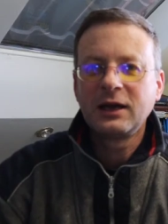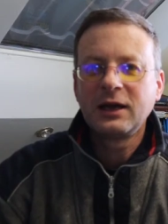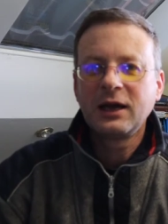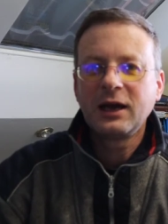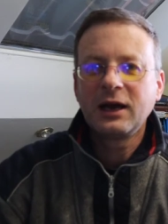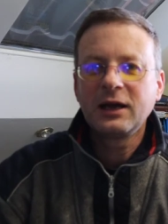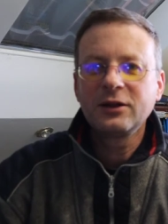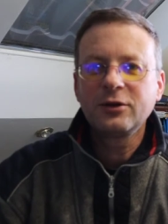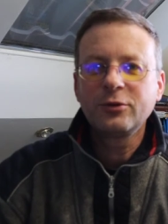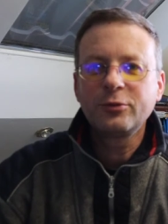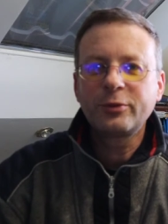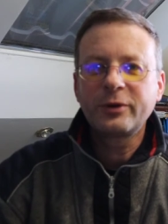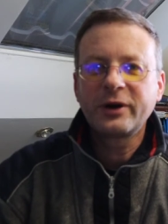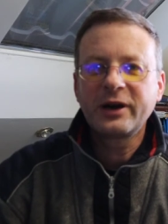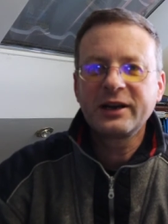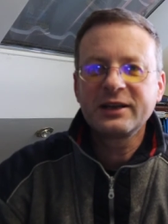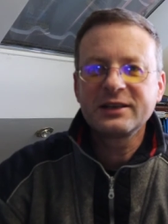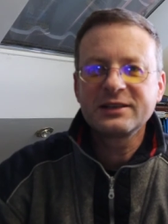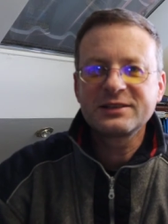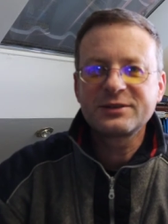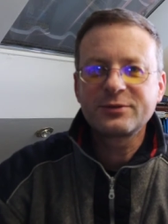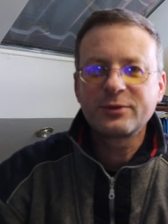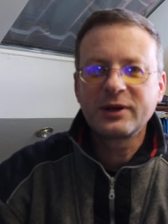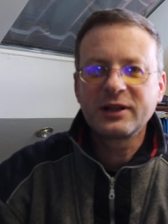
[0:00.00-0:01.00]
Hello
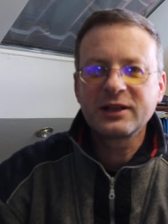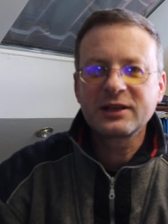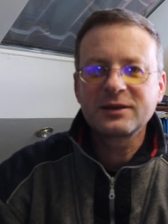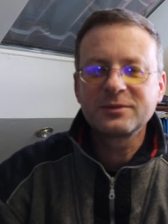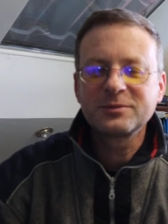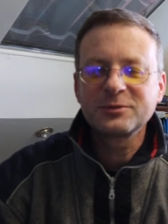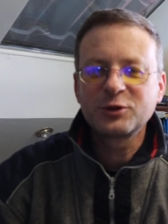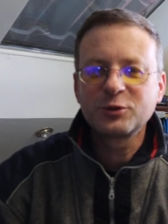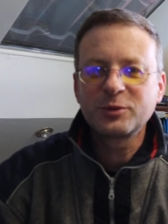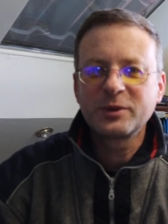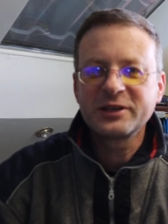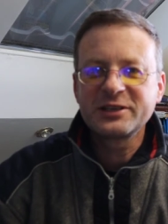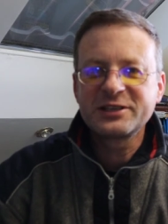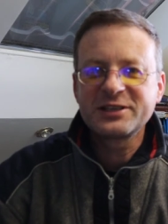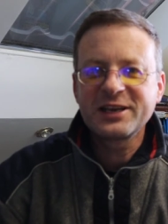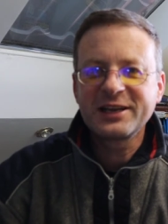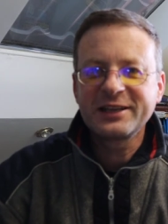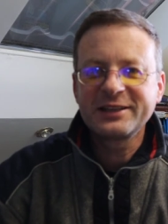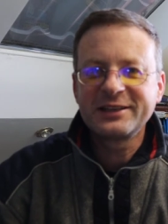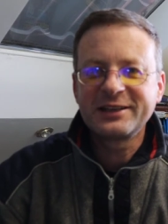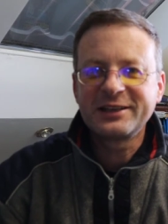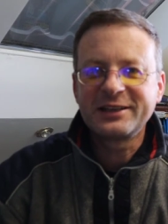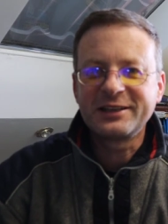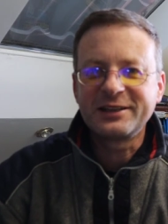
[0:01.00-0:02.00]
friends, welcome to my
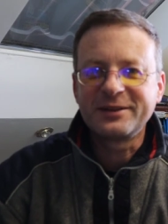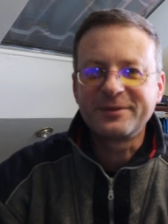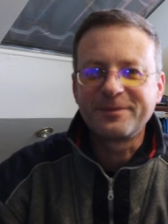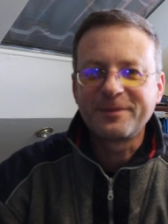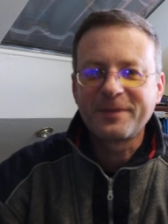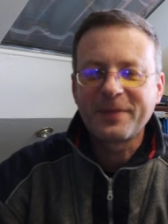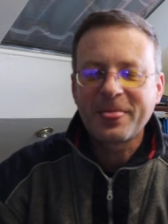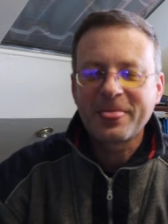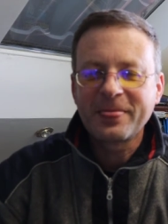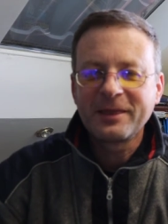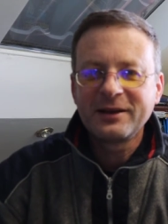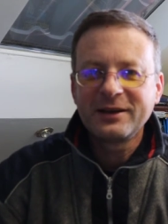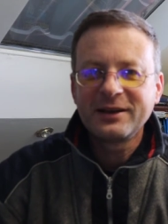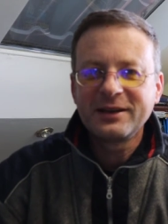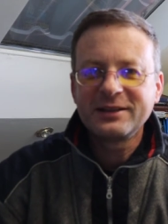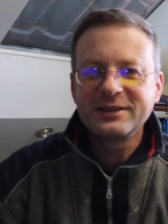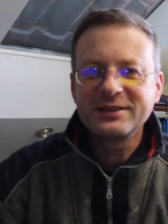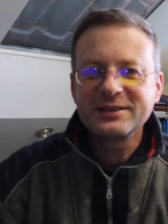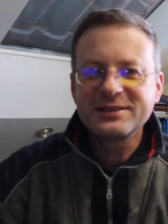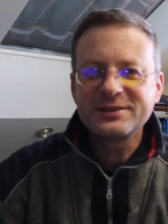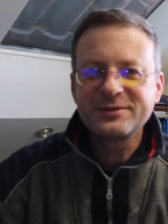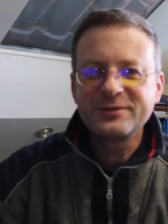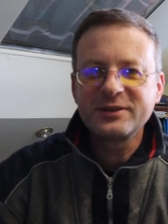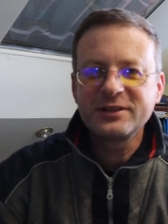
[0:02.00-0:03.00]
channel. In
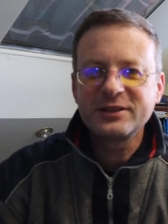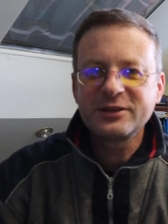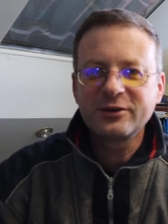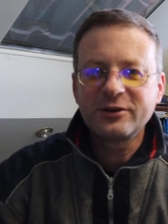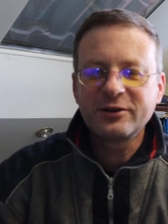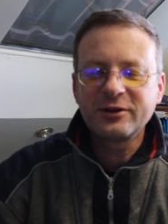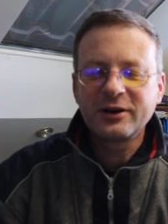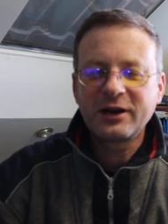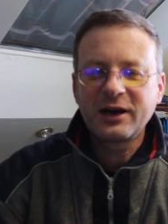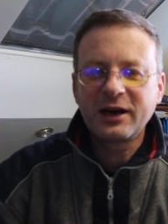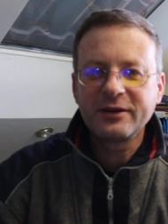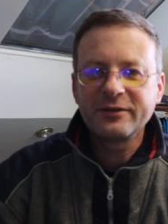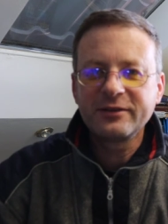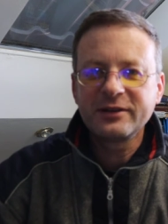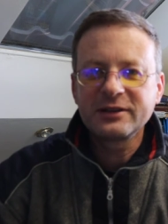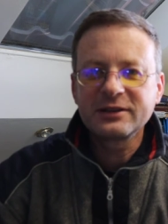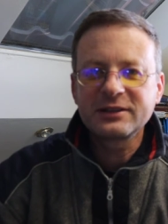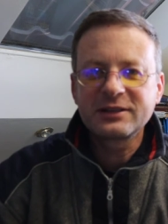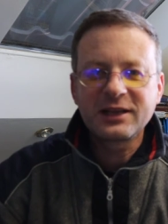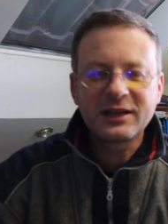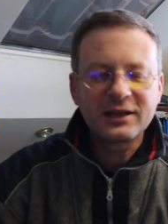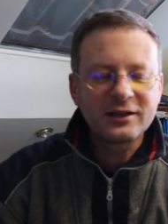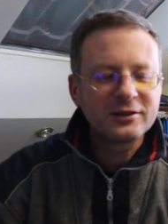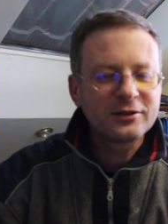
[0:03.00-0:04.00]
this video I will
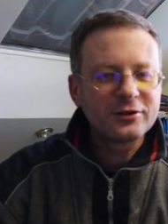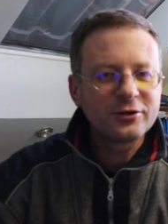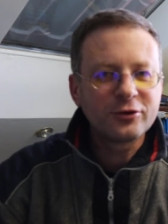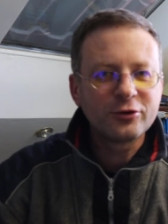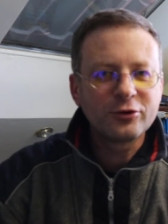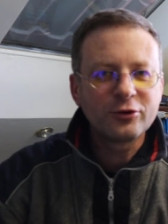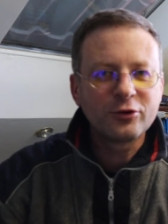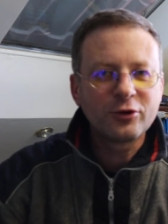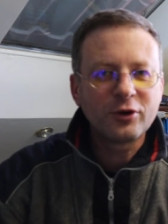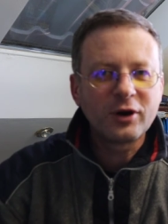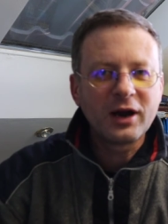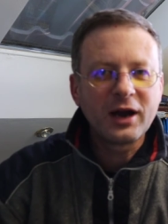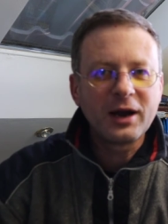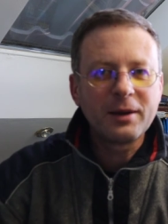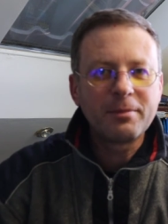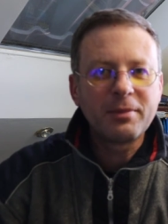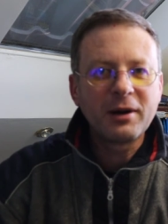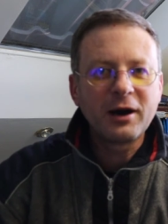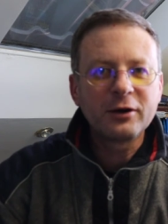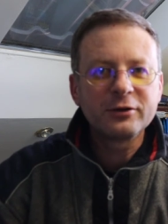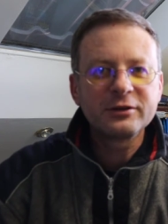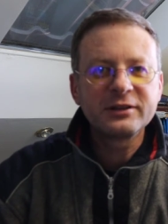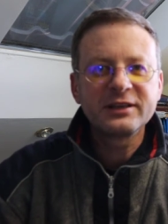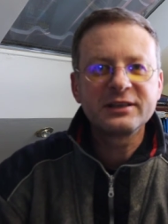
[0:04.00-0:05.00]
tell you
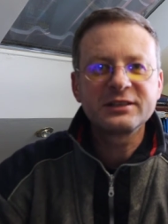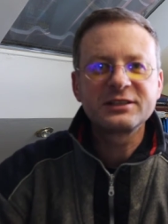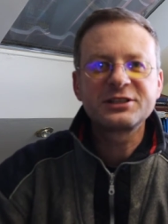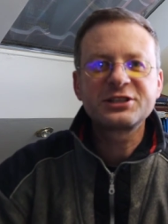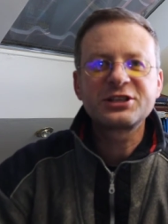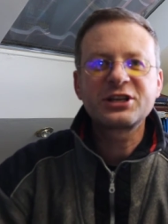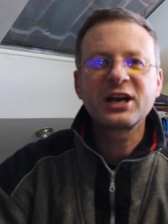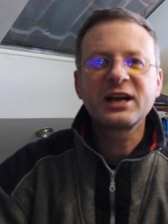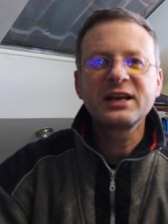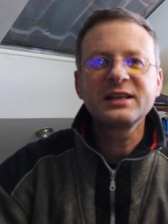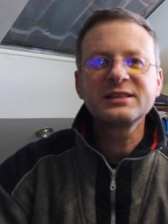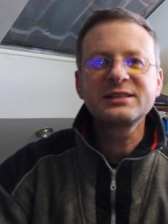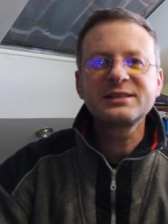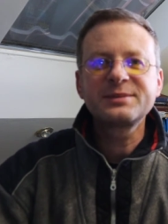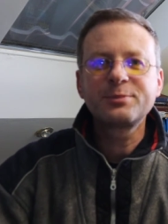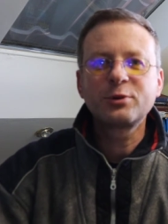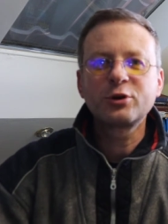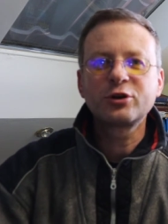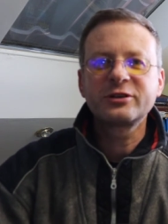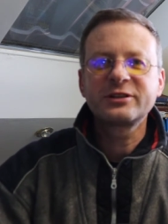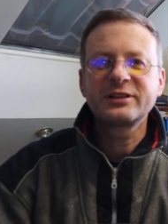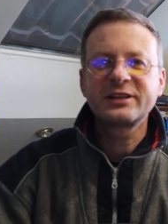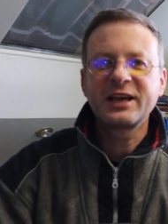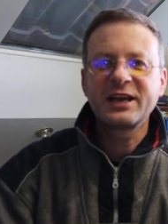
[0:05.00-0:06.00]
about the
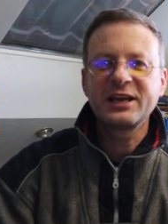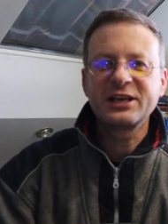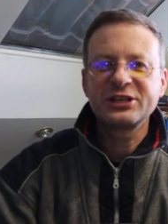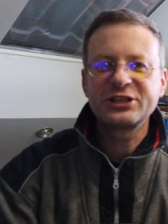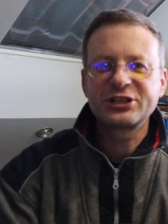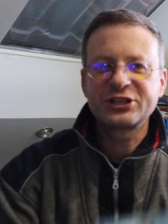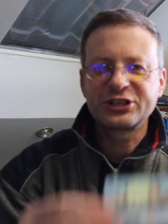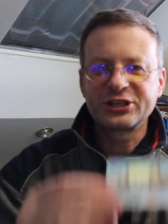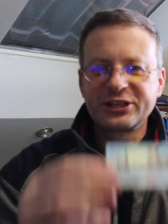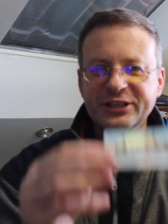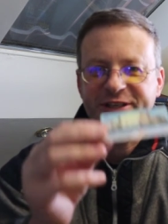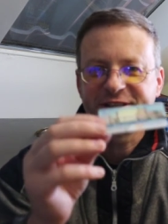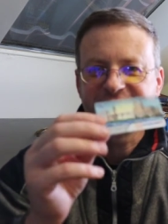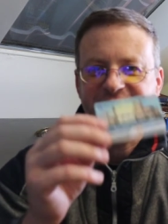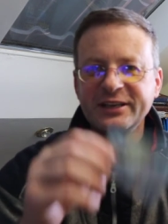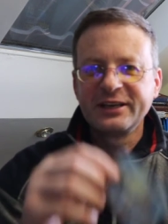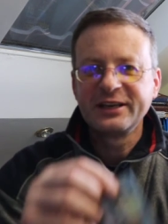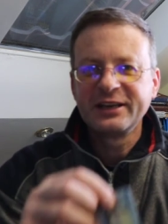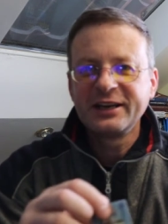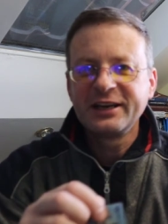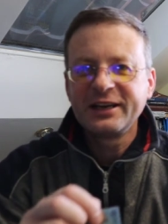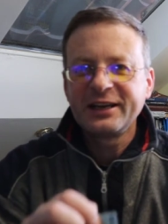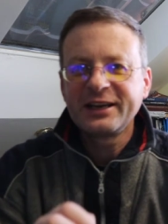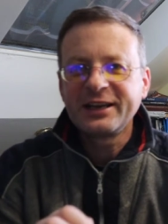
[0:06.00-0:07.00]
transportation
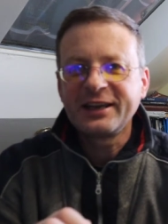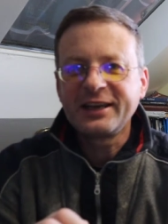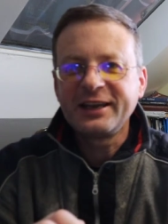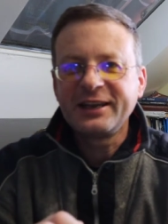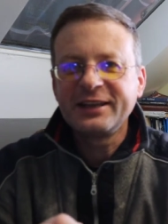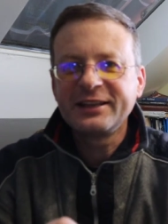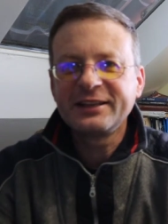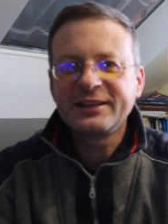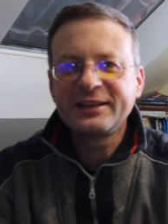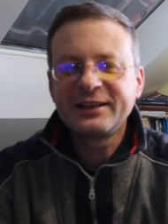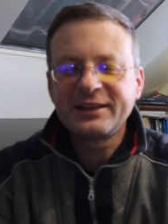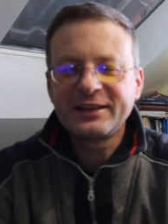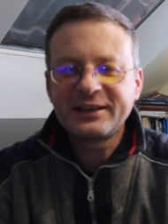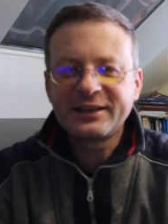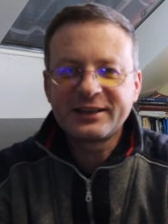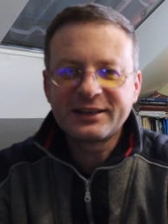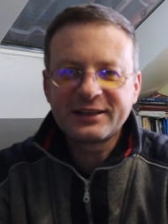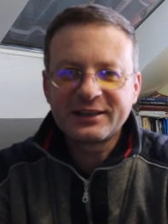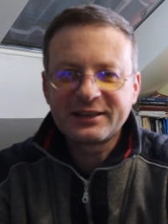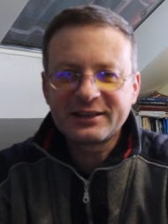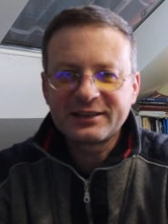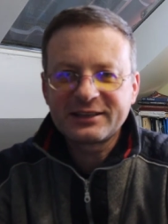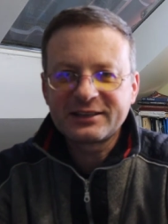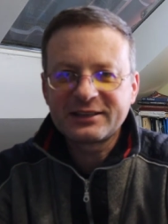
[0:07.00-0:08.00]
in
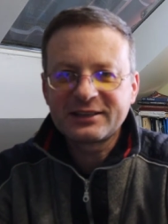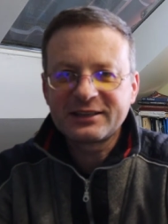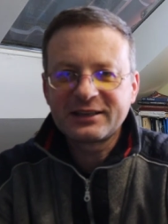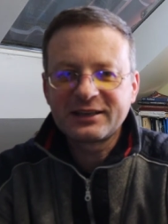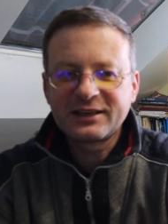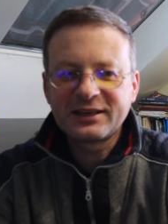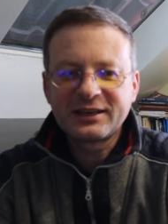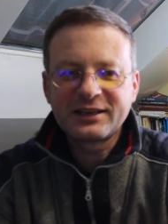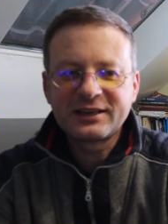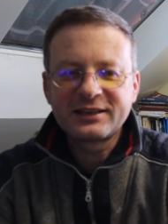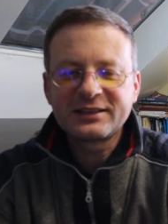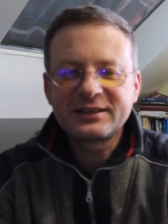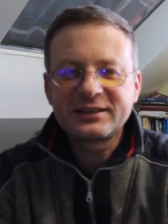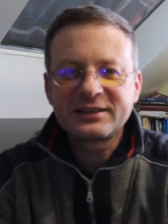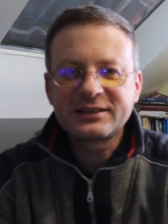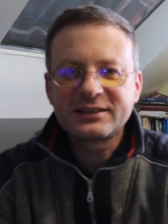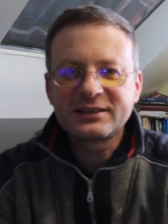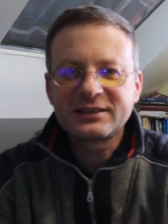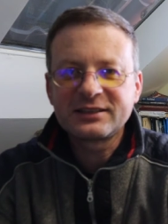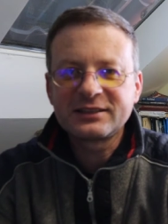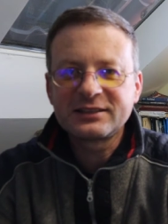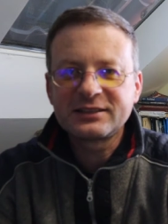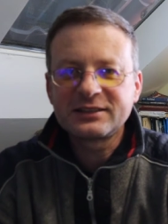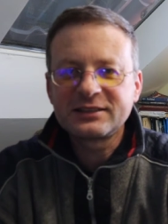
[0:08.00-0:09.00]
the
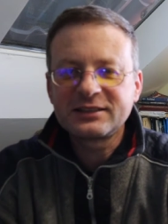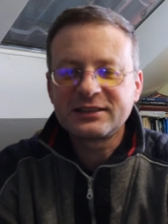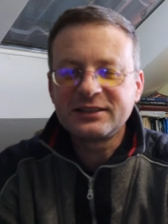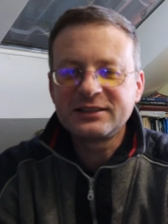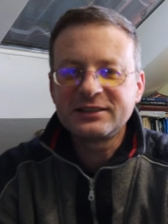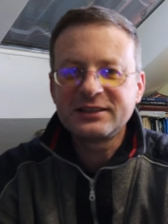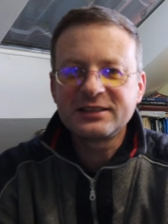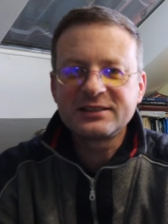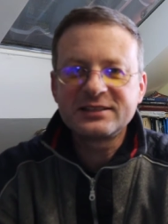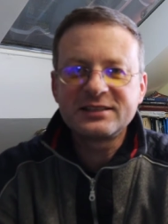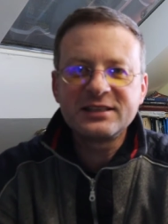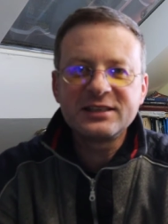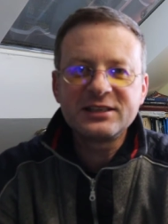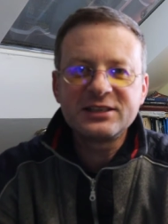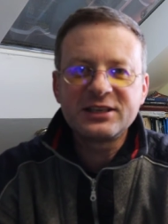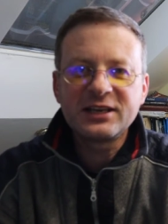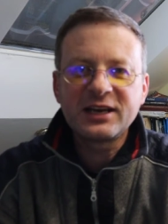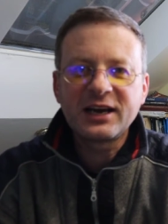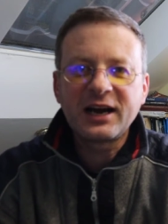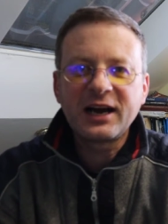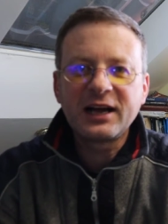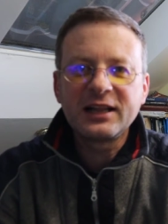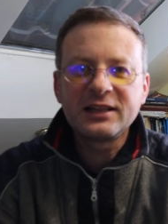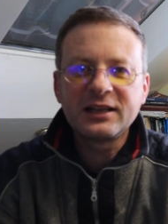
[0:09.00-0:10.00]

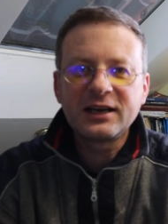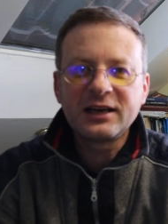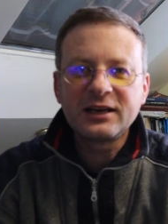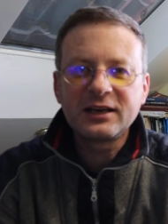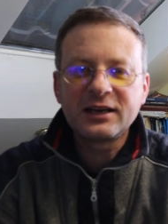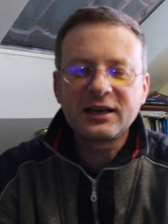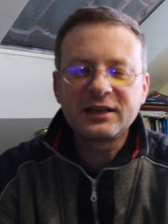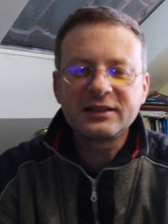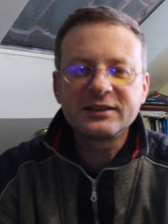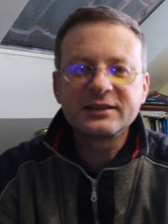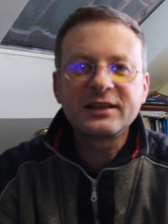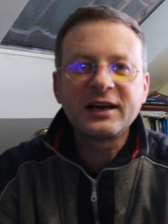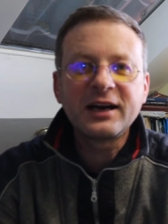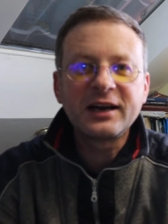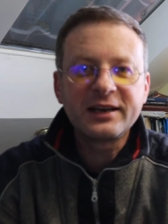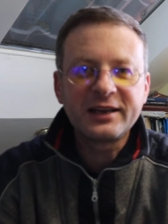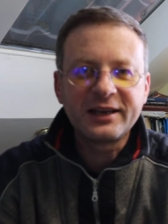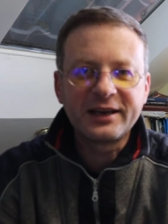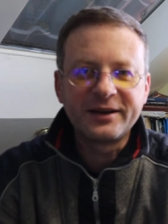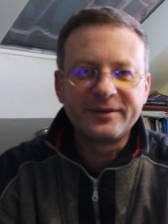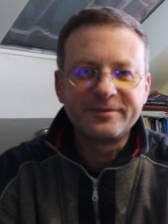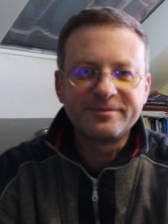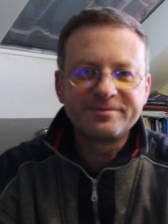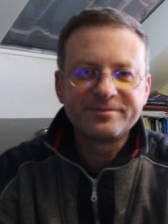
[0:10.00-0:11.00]
city
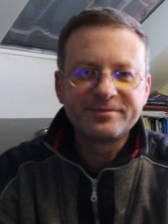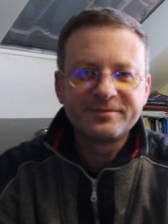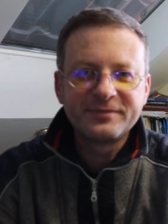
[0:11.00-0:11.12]
Antalya.